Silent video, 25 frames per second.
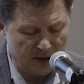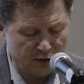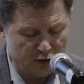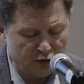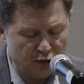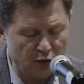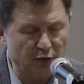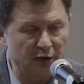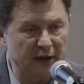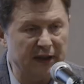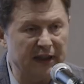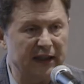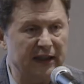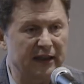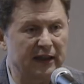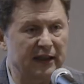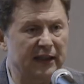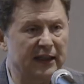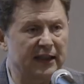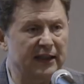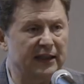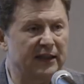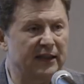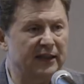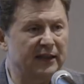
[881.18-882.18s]

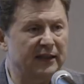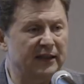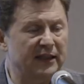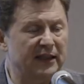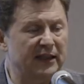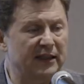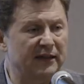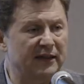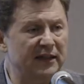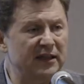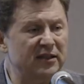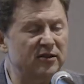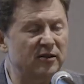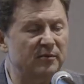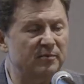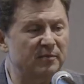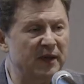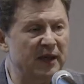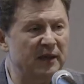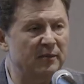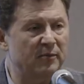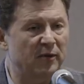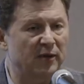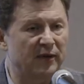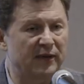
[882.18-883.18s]
truly, these are
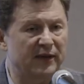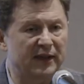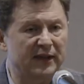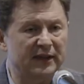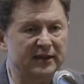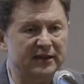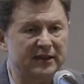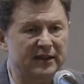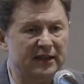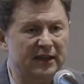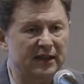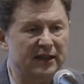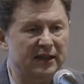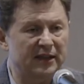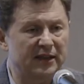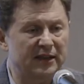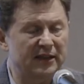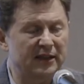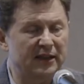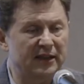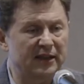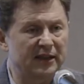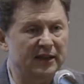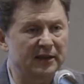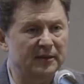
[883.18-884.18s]
people that
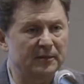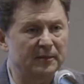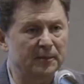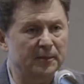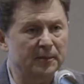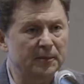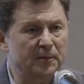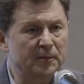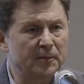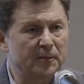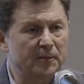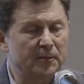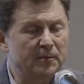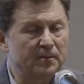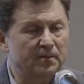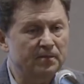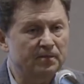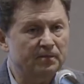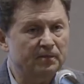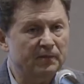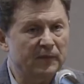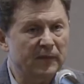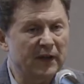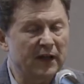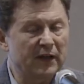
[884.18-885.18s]

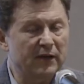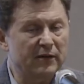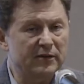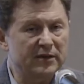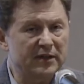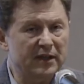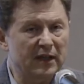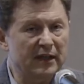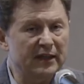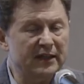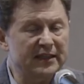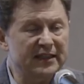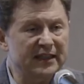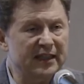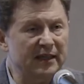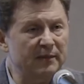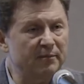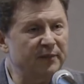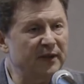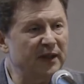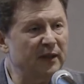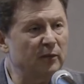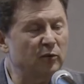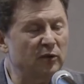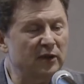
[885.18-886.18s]
are
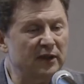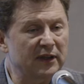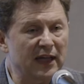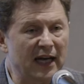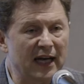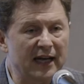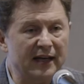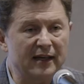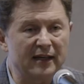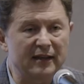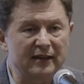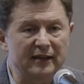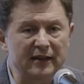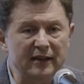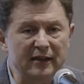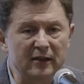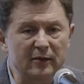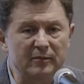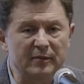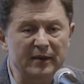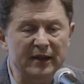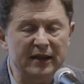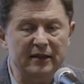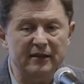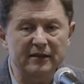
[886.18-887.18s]
simply would like a
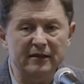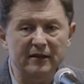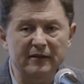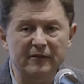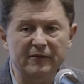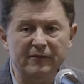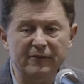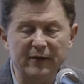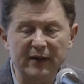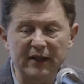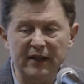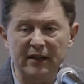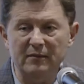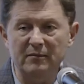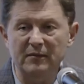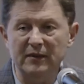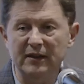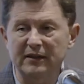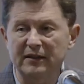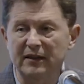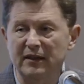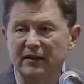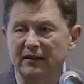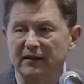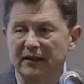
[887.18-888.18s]
little bit of freedom
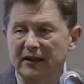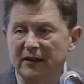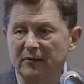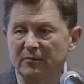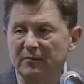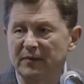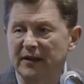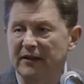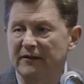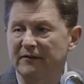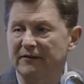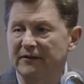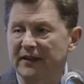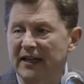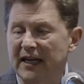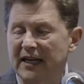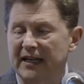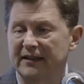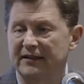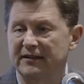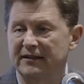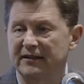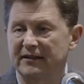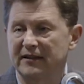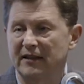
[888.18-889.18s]
and a little bit of
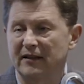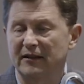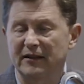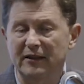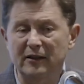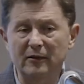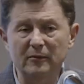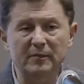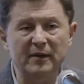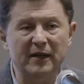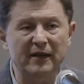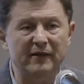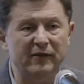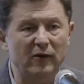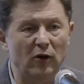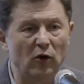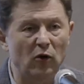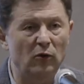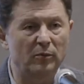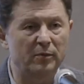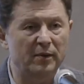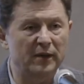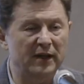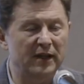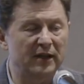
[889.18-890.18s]
light and a little bit of
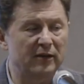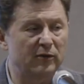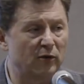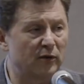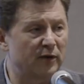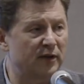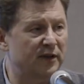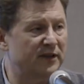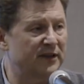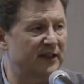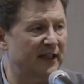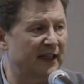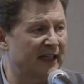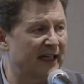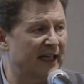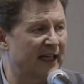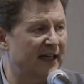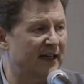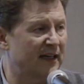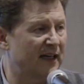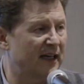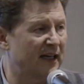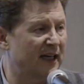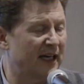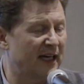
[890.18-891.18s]
hope in order to
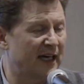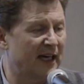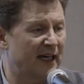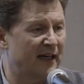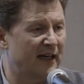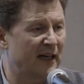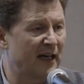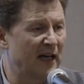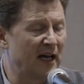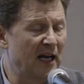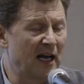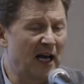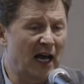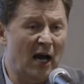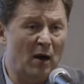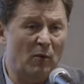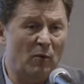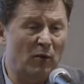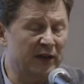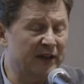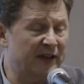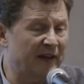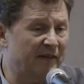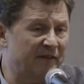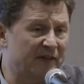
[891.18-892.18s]
get ahead. And
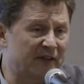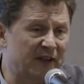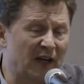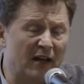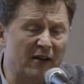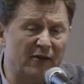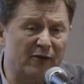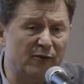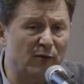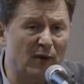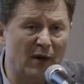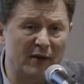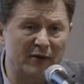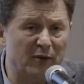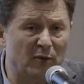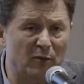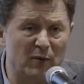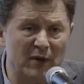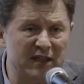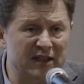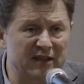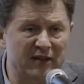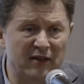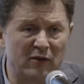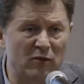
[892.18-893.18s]
what they've done throughout the
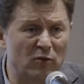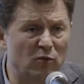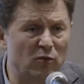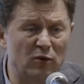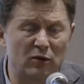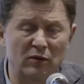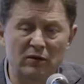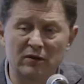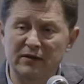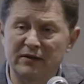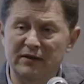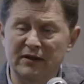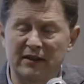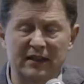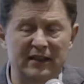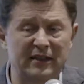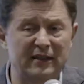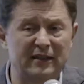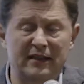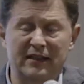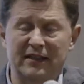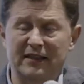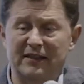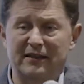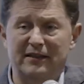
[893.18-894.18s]
rest of the world
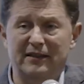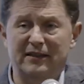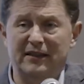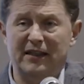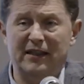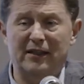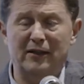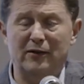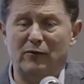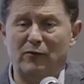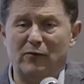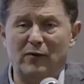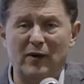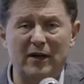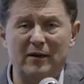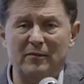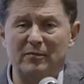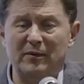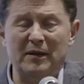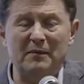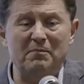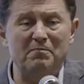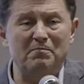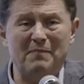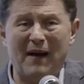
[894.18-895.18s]
in
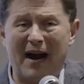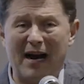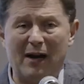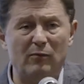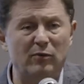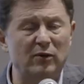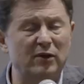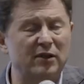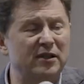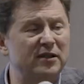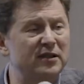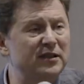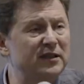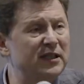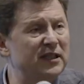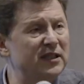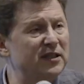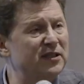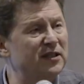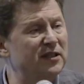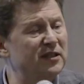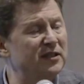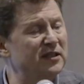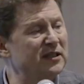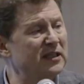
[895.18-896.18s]
incredibly backward
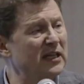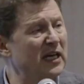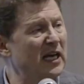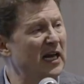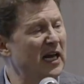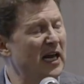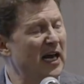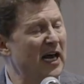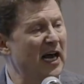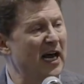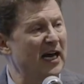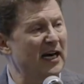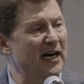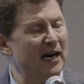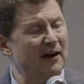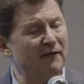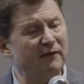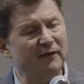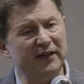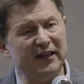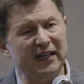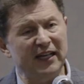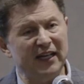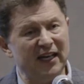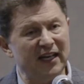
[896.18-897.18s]
conditions and
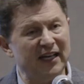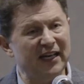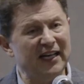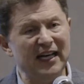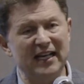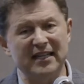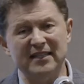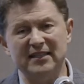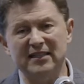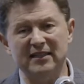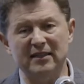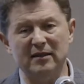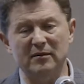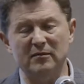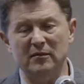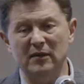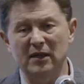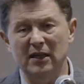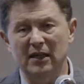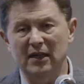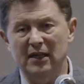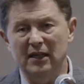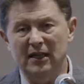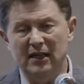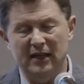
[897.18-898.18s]
everything against
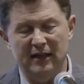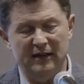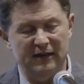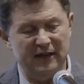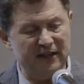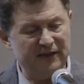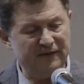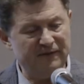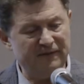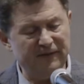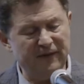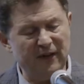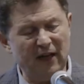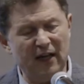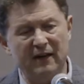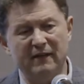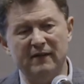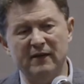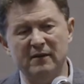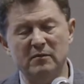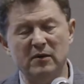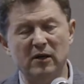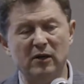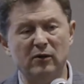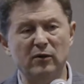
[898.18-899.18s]
them in this flood
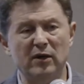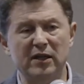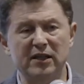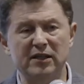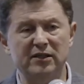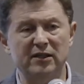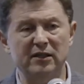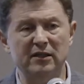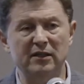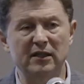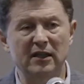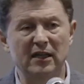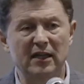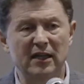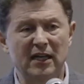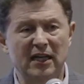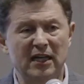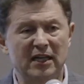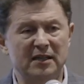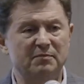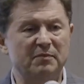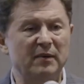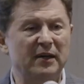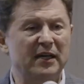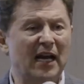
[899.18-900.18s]
of immigration
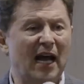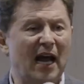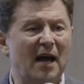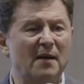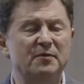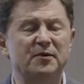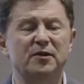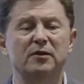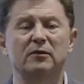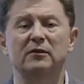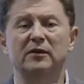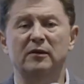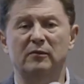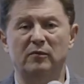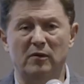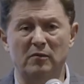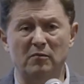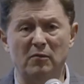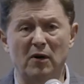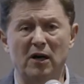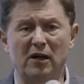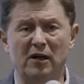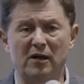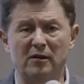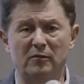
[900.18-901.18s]
has been absolutely
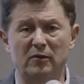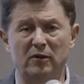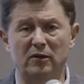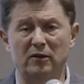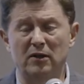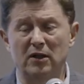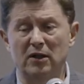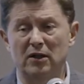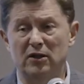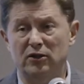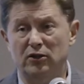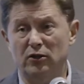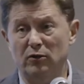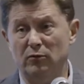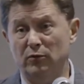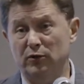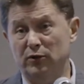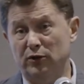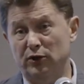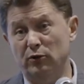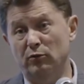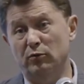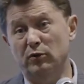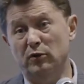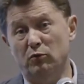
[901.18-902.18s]
remarkable. So
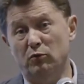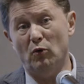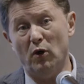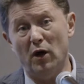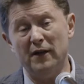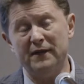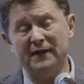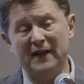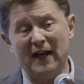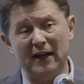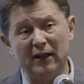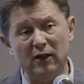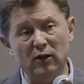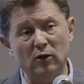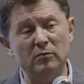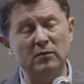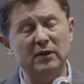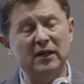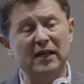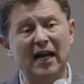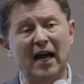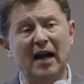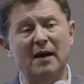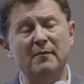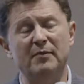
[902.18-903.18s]
you want that
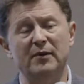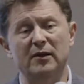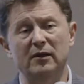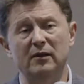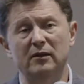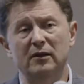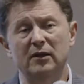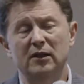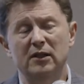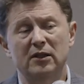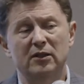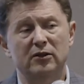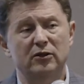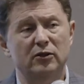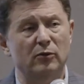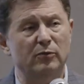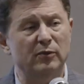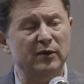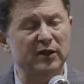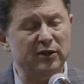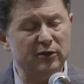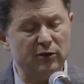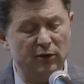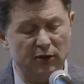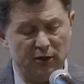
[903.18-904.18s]
human capital to
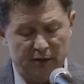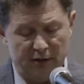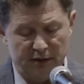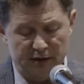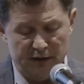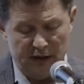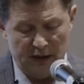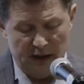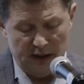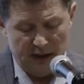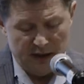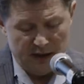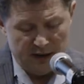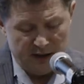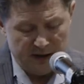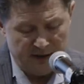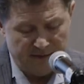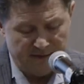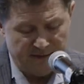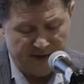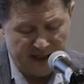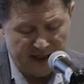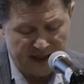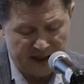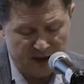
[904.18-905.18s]
return
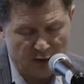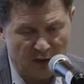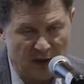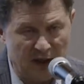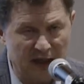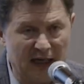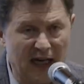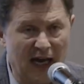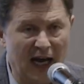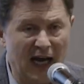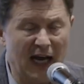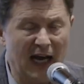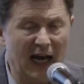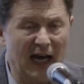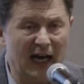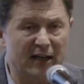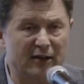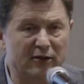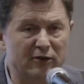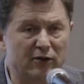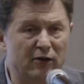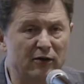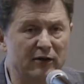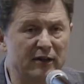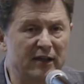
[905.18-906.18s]
to Venezuela
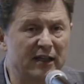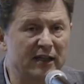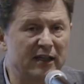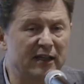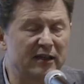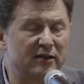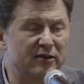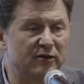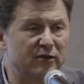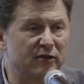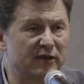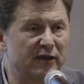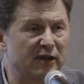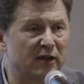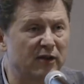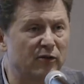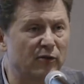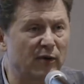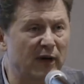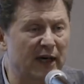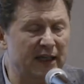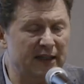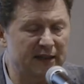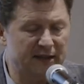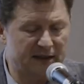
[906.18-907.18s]
and turn it into the
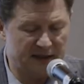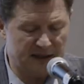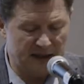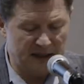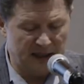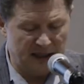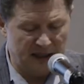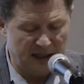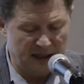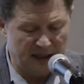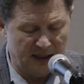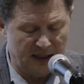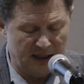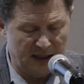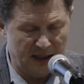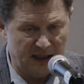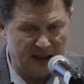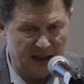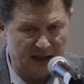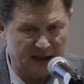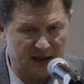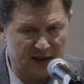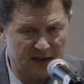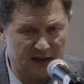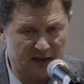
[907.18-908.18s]
great
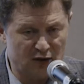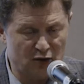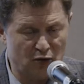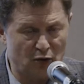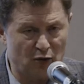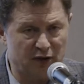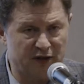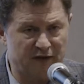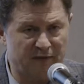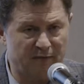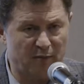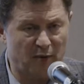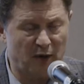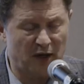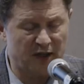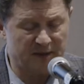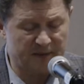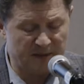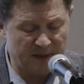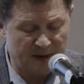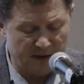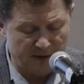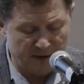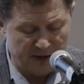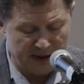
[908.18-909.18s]
source of
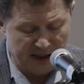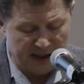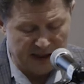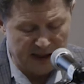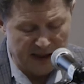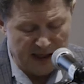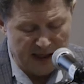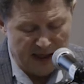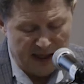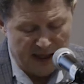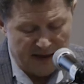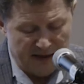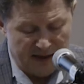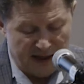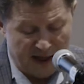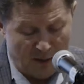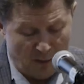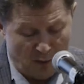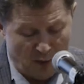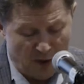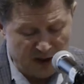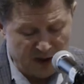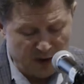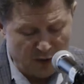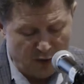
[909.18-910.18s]
prosperity that
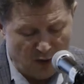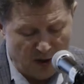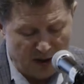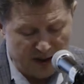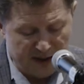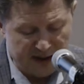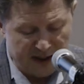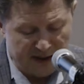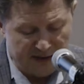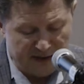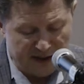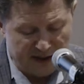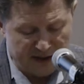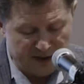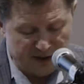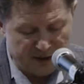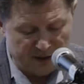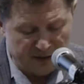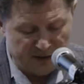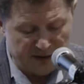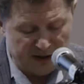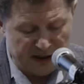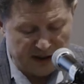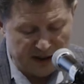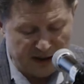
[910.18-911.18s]
it once was and that
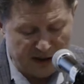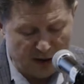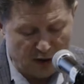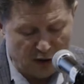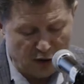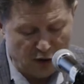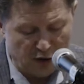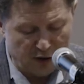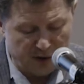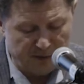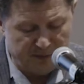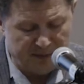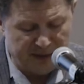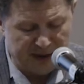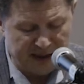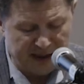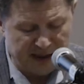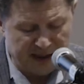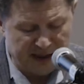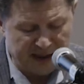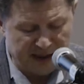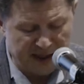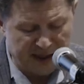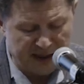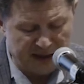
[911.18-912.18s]
certainly could be
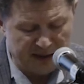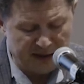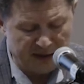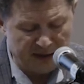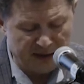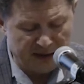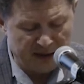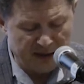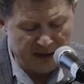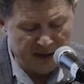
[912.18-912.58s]
again.